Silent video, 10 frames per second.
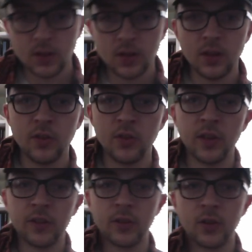And so
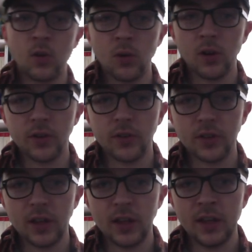that's the chorus,
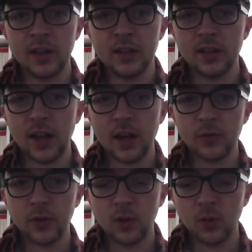and after
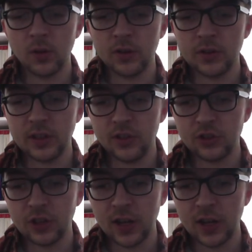the chorus, each time